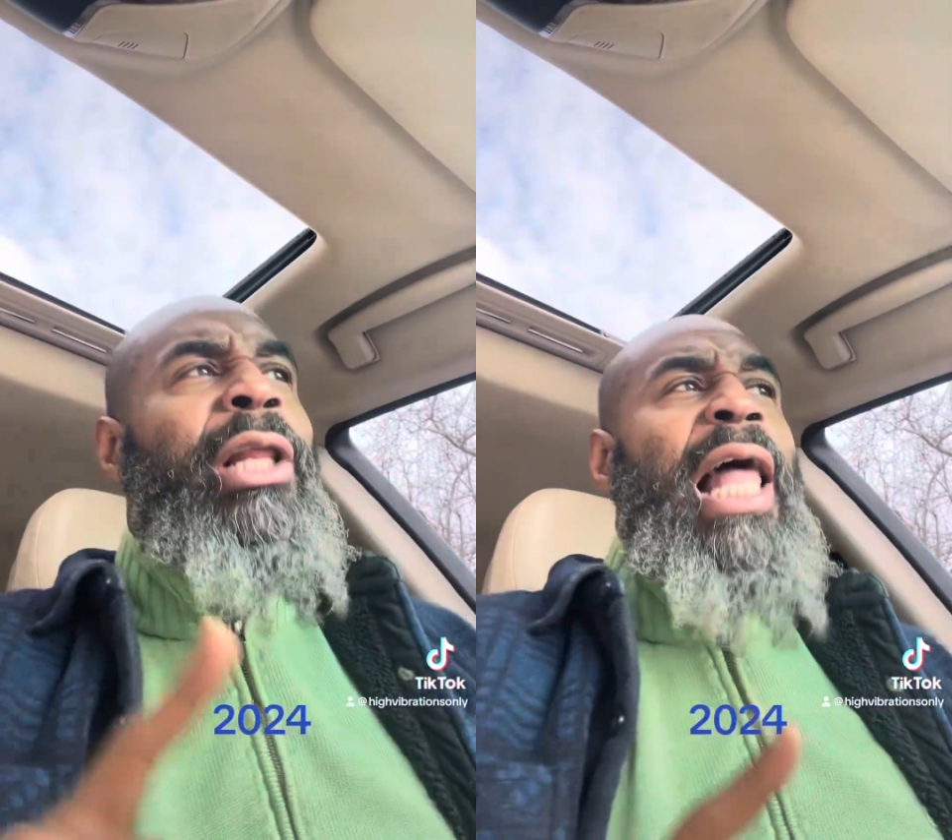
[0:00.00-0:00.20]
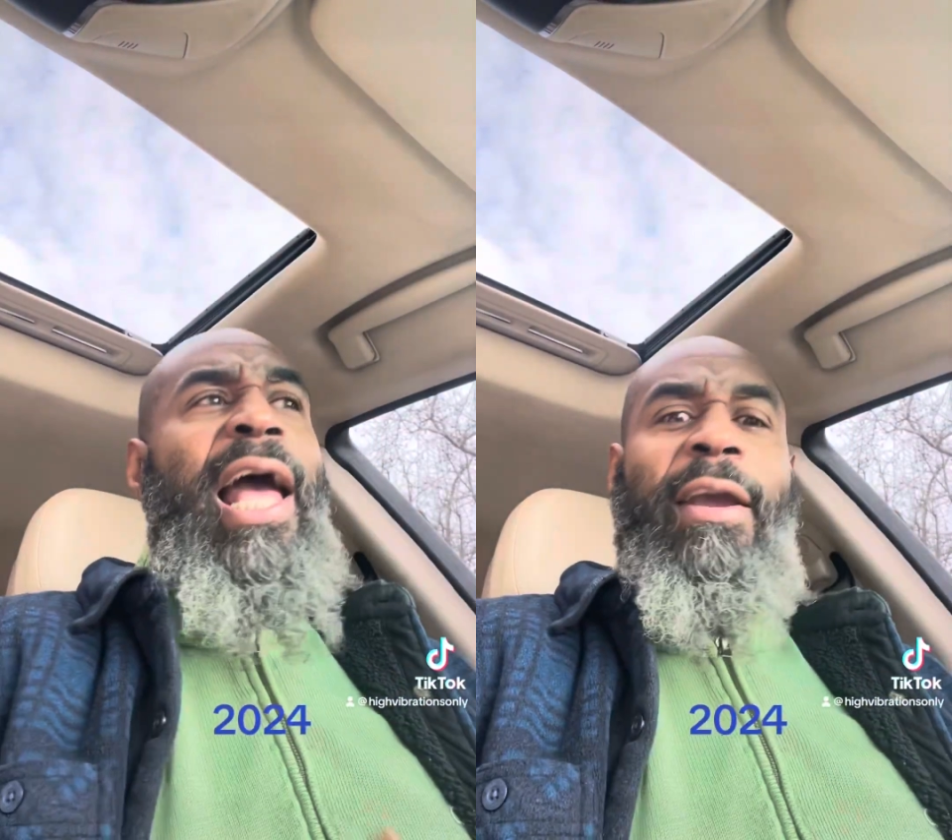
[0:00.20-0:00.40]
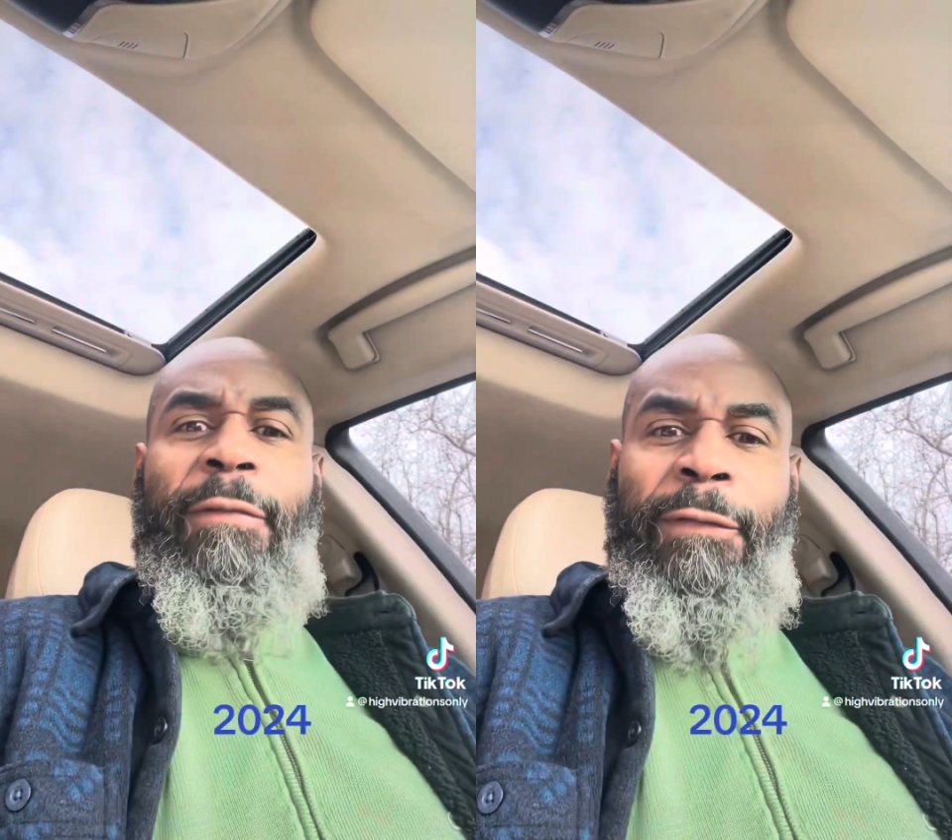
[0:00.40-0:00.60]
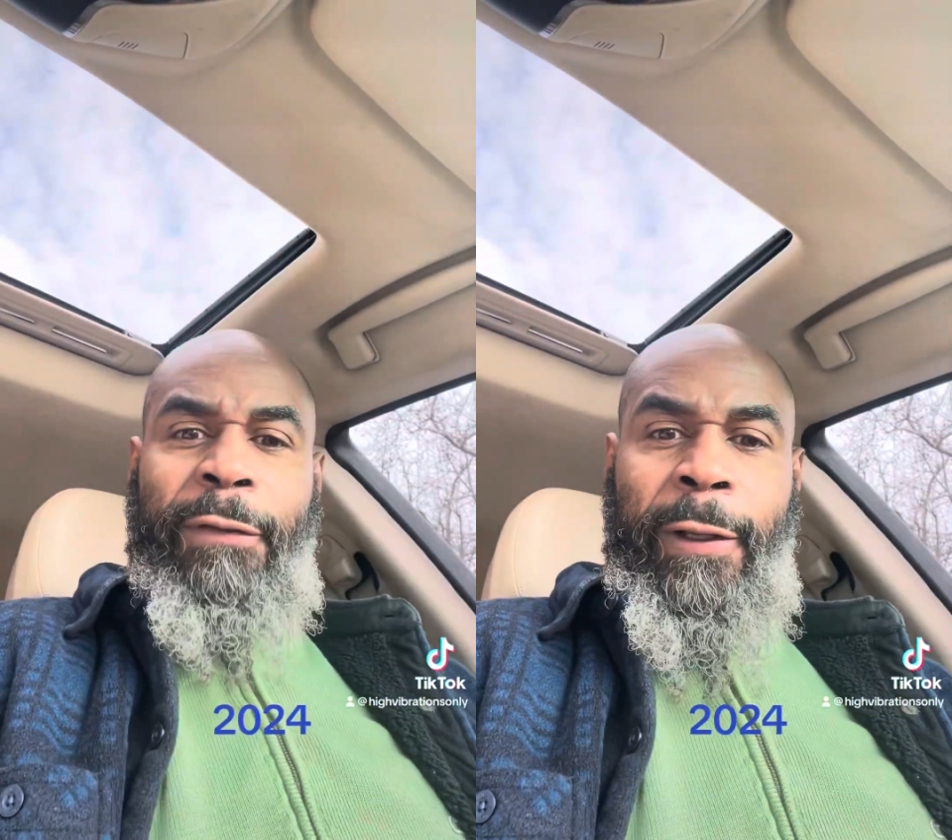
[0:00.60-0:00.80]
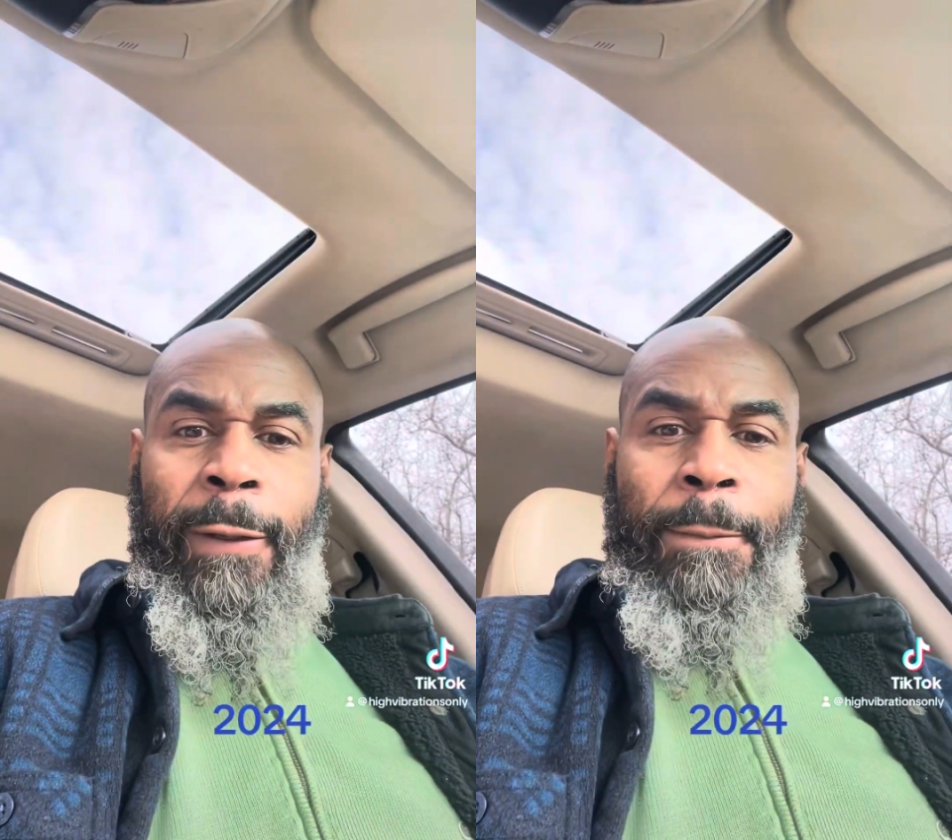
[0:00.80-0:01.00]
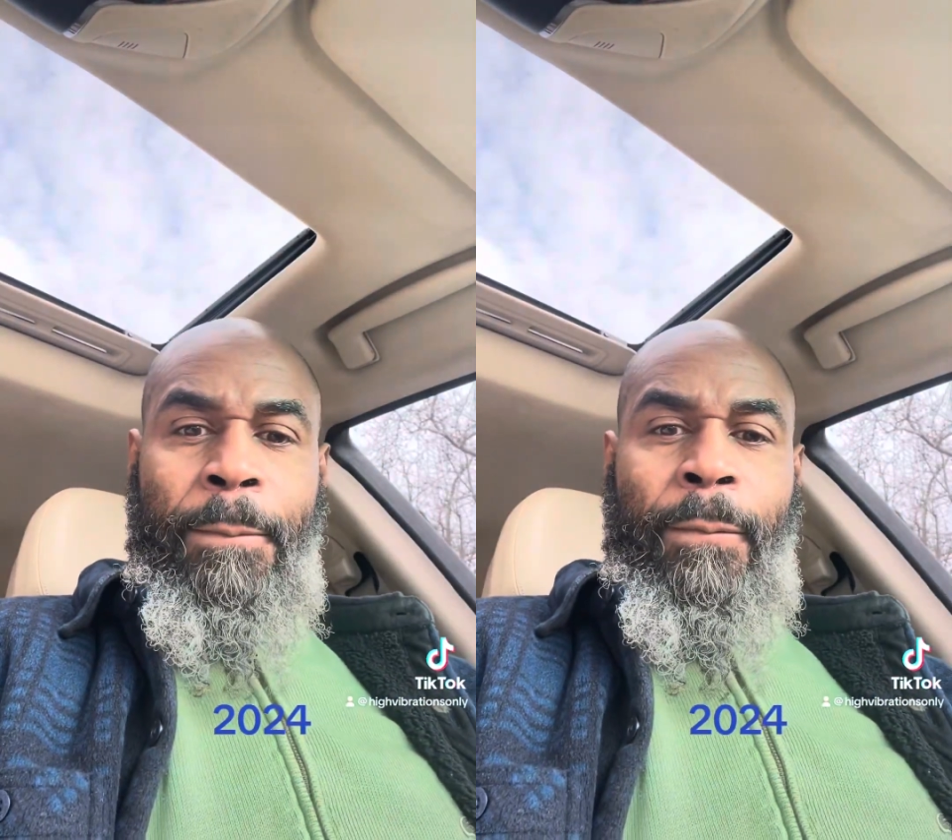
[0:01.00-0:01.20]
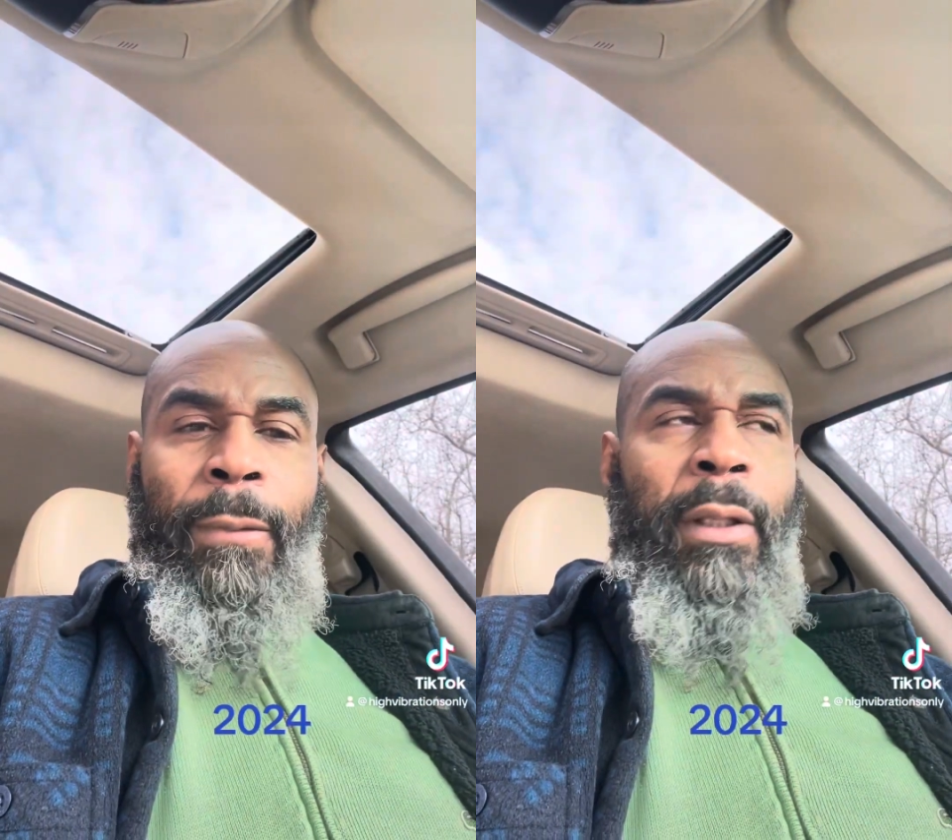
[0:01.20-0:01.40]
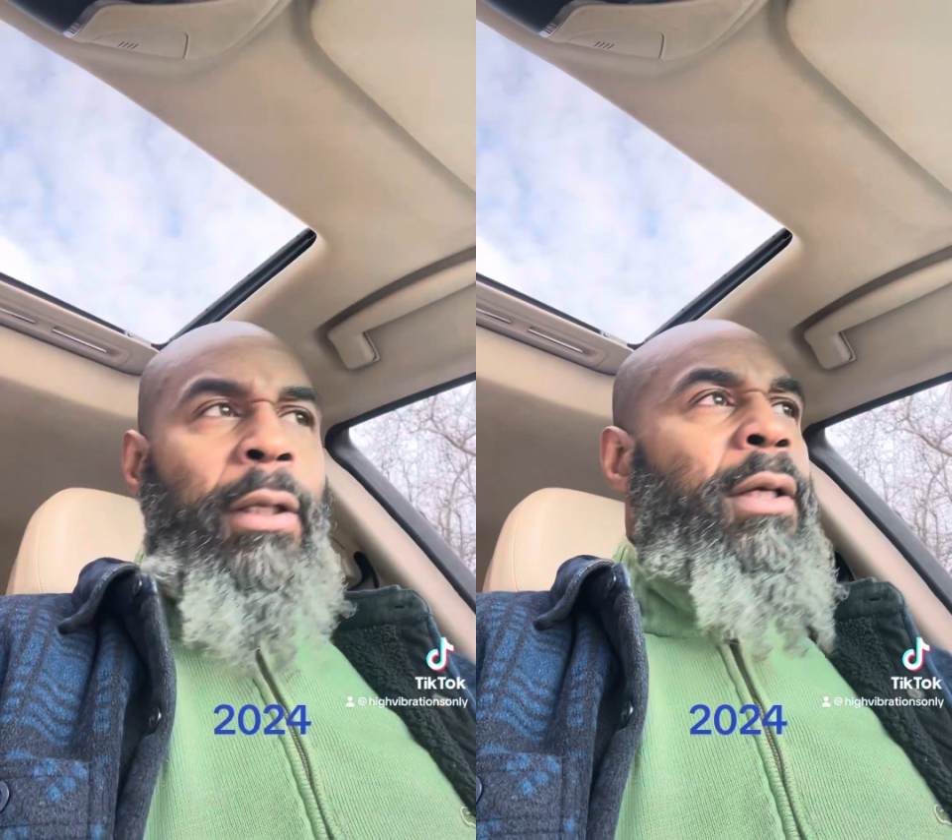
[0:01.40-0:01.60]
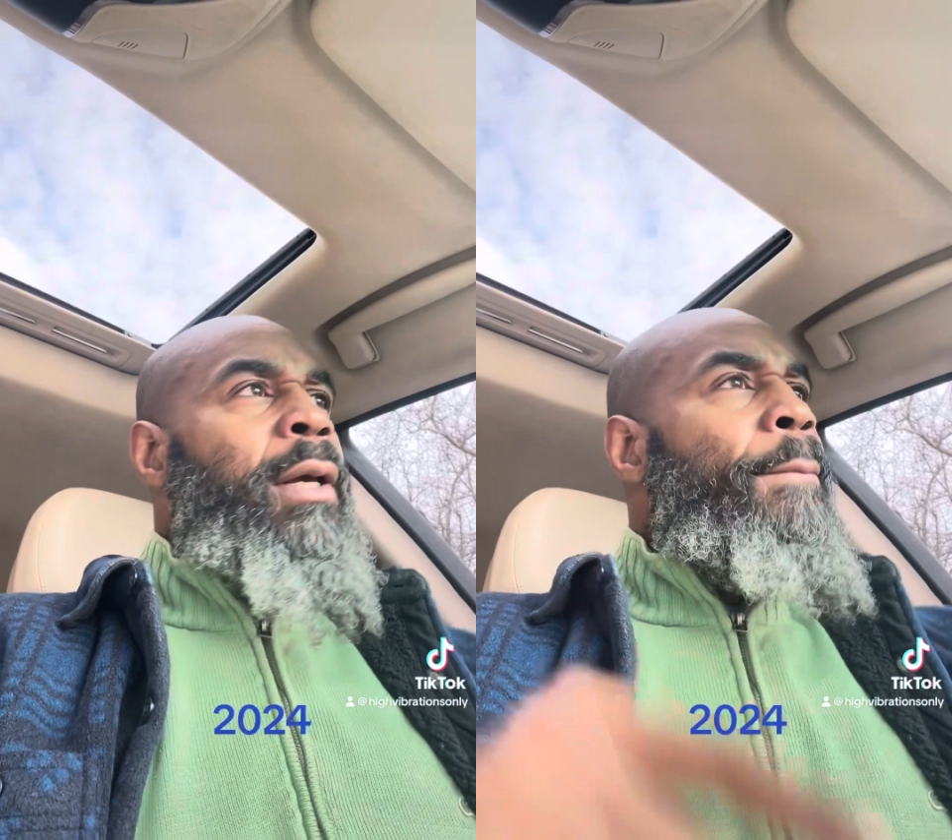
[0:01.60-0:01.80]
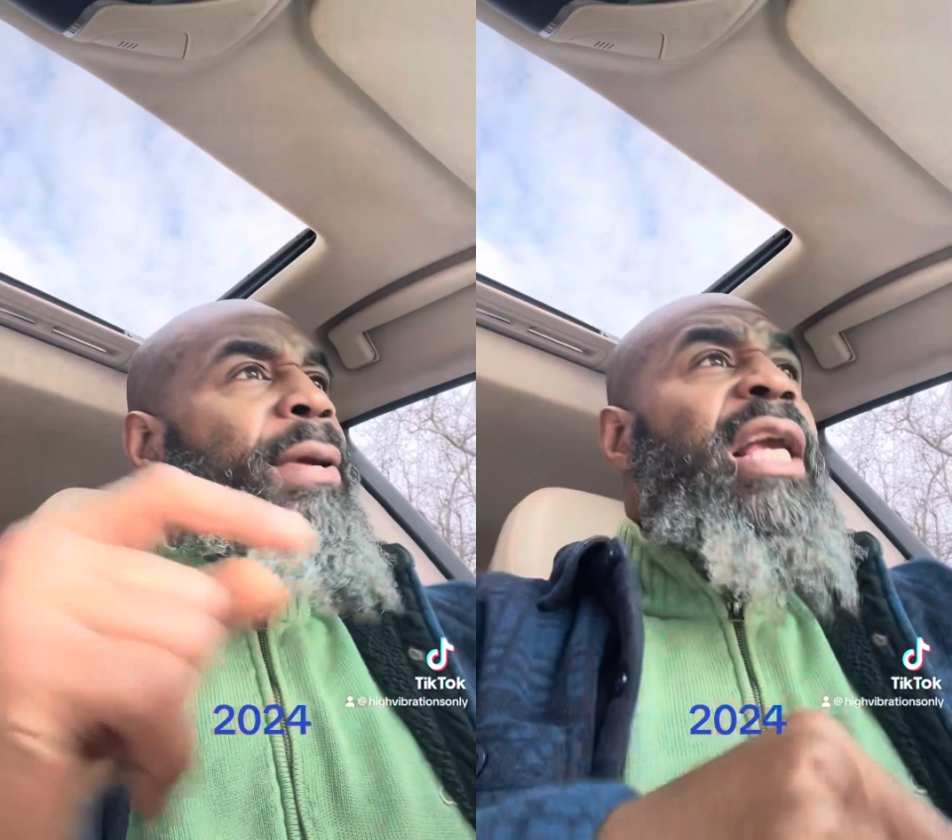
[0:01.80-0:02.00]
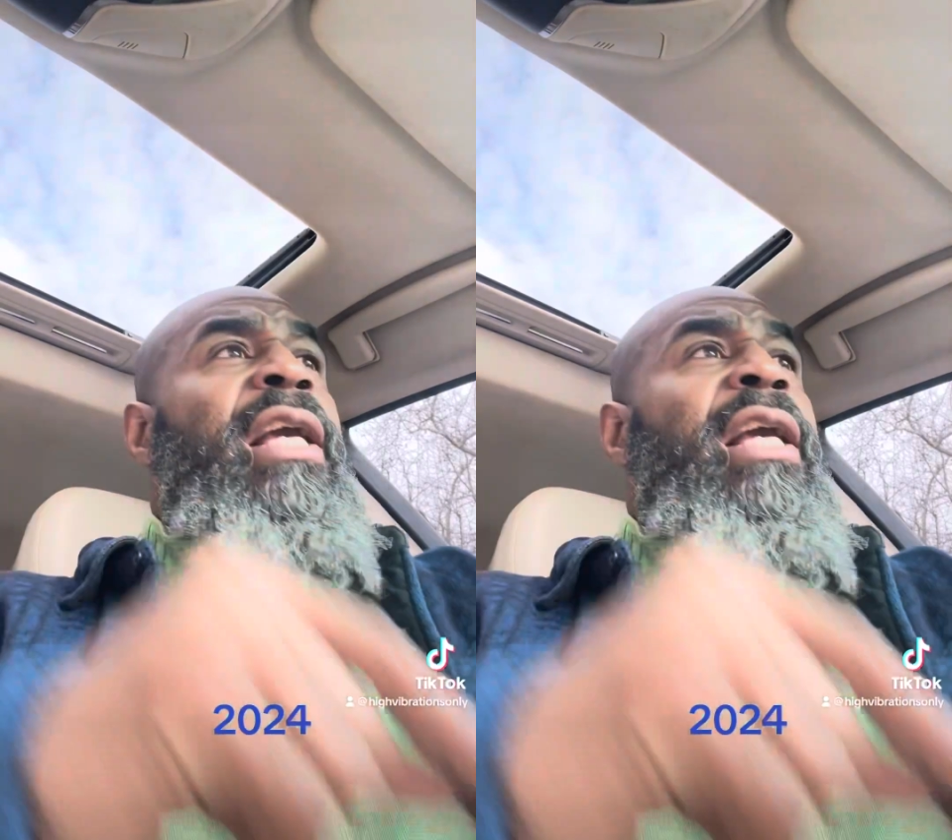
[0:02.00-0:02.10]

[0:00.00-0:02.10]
life. Be